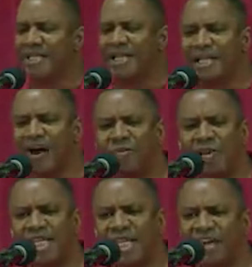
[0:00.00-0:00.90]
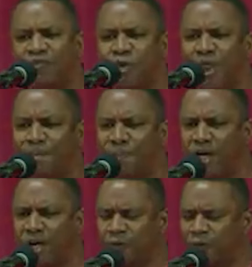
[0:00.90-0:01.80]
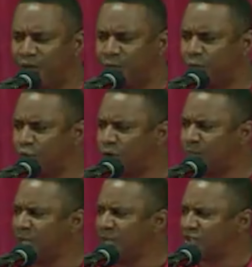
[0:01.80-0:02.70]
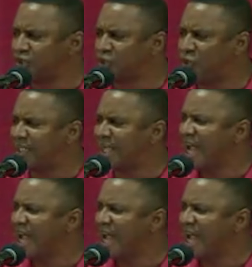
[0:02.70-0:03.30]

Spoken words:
The government gave you the perfect forum to do it,